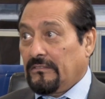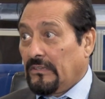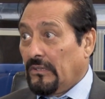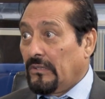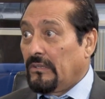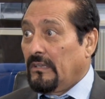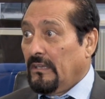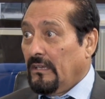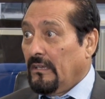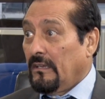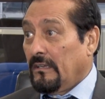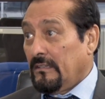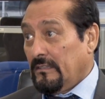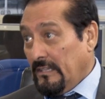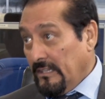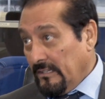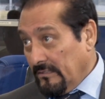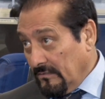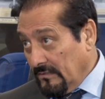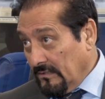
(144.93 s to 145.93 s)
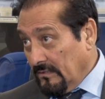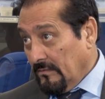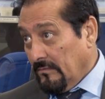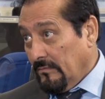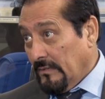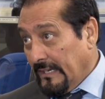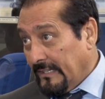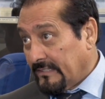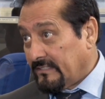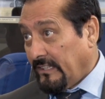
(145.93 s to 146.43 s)

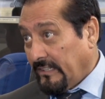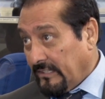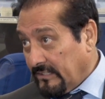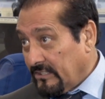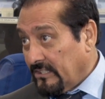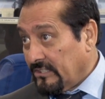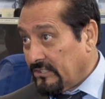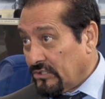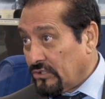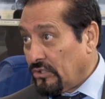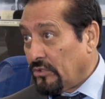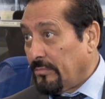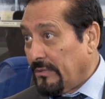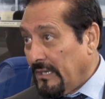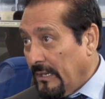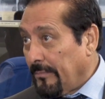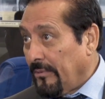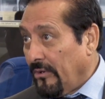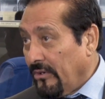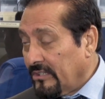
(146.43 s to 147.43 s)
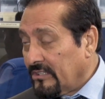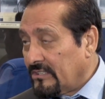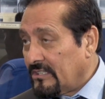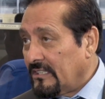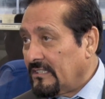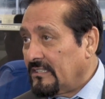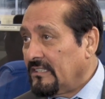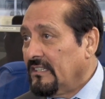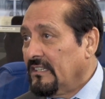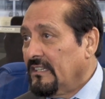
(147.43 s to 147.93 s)
The executors should be
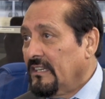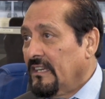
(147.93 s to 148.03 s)
appointed,